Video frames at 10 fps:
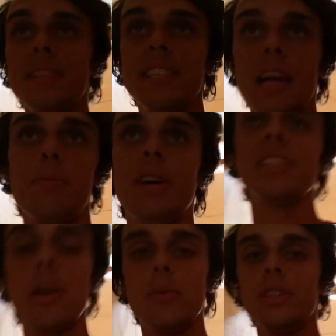exact
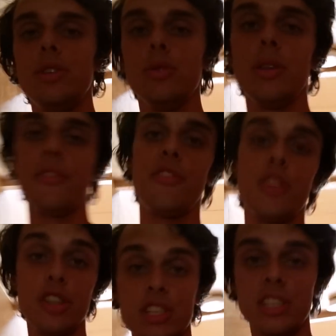place I went to in the
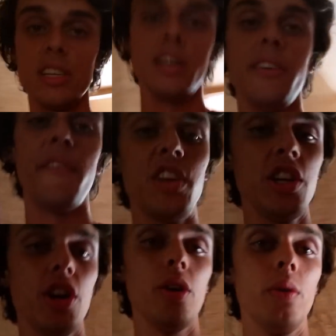first
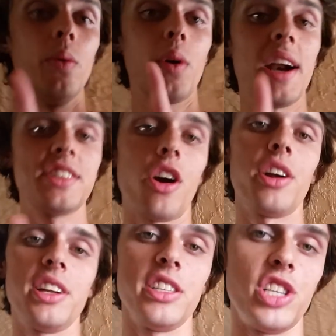video where I
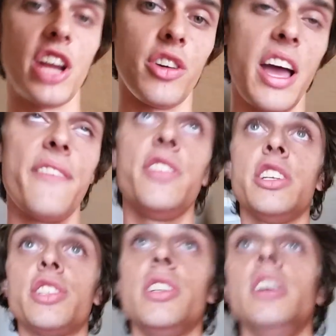targeted channel catfish.